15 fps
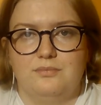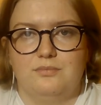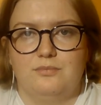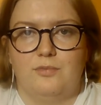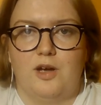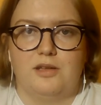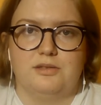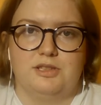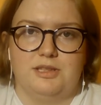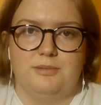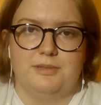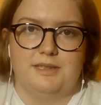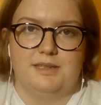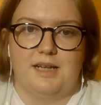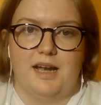while she
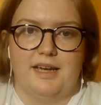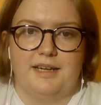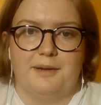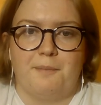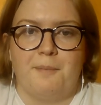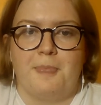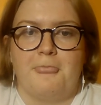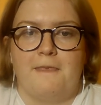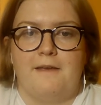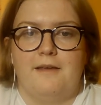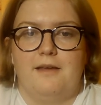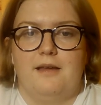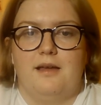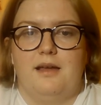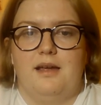was dying.
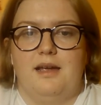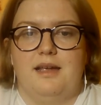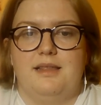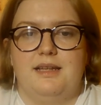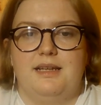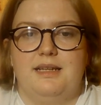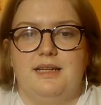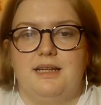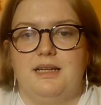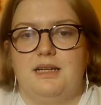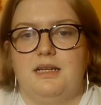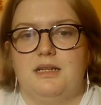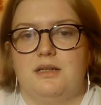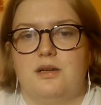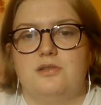And then
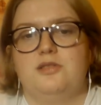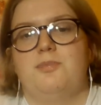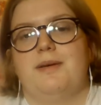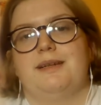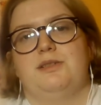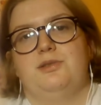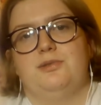he goes back